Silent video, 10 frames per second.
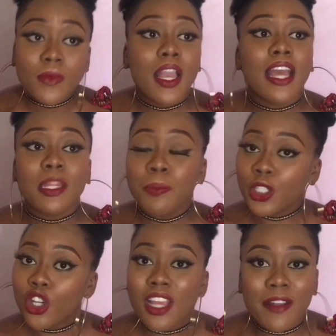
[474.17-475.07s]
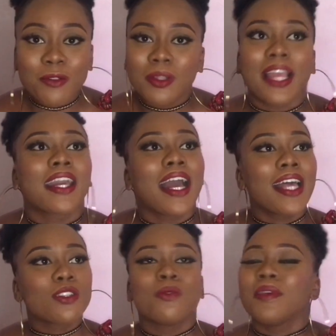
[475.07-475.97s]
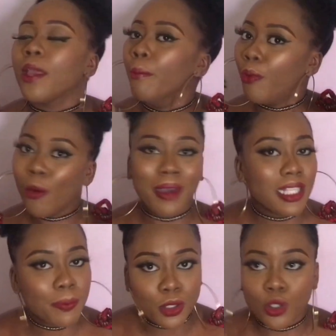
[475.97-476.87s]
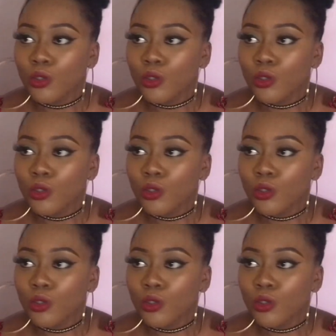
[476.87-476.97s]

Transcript: And the picture you have to like has to be a bomb-ass picture.